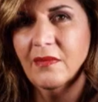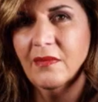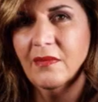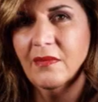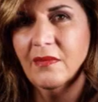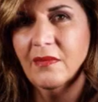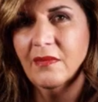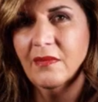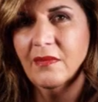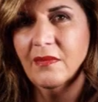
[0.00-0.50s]

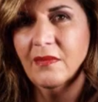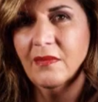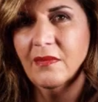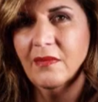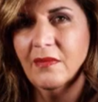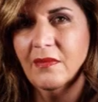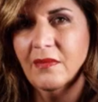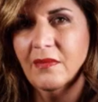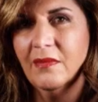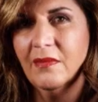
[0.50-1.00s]

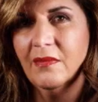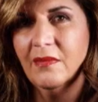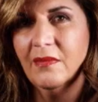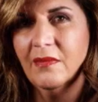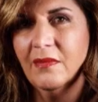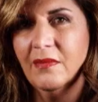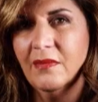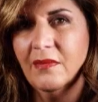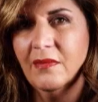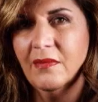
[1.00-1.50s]

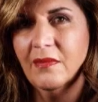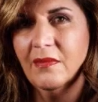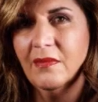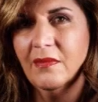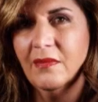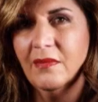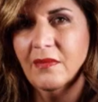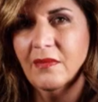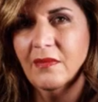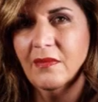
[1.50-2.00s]

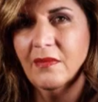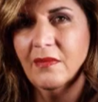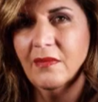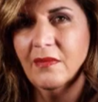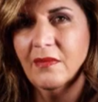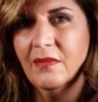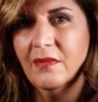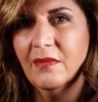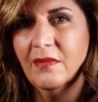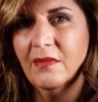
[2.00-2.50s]

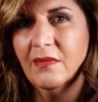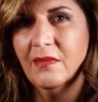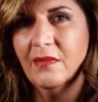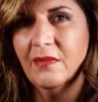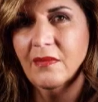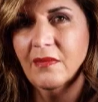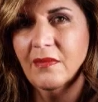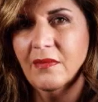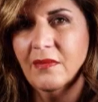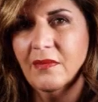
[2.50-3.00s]

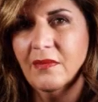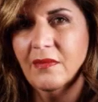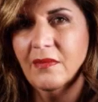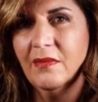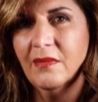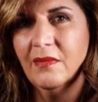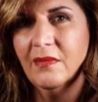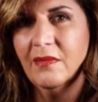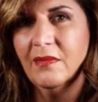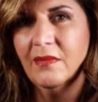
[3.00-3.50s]

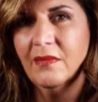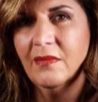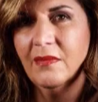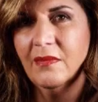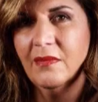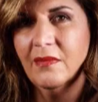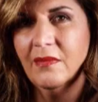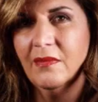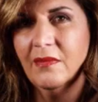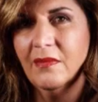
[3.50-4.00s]

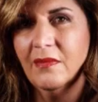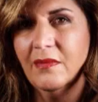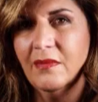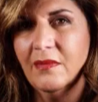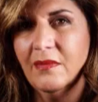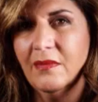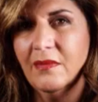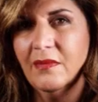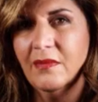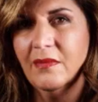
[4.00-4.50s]

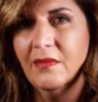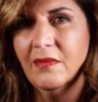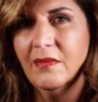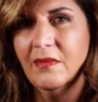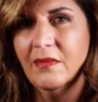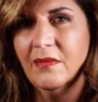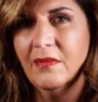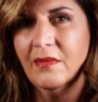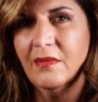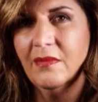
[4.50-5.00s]

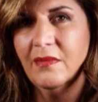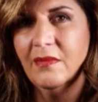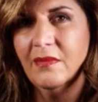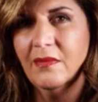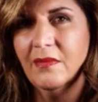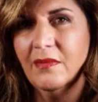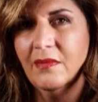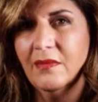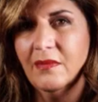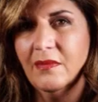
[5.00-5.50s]

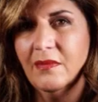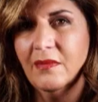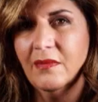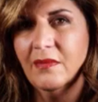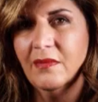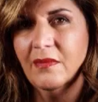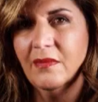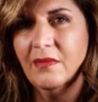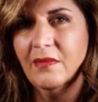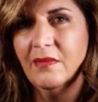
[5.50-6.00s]

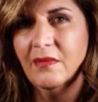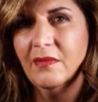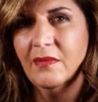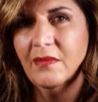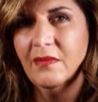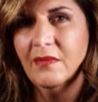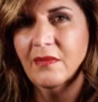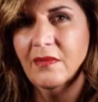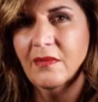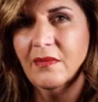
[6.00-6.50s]

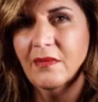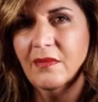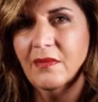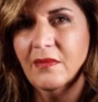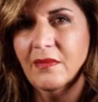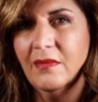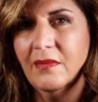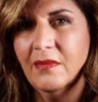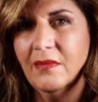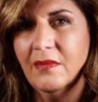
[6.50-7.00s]

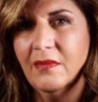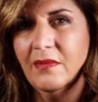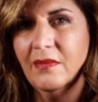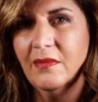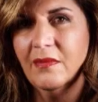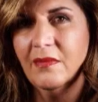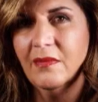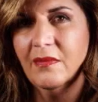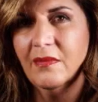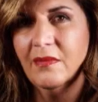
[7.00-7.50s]

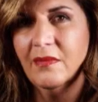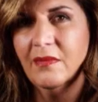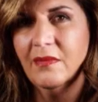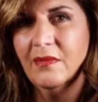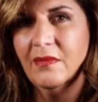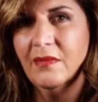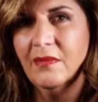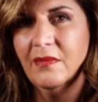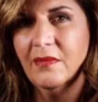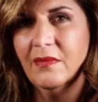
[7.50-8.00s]
The person shown says nothing.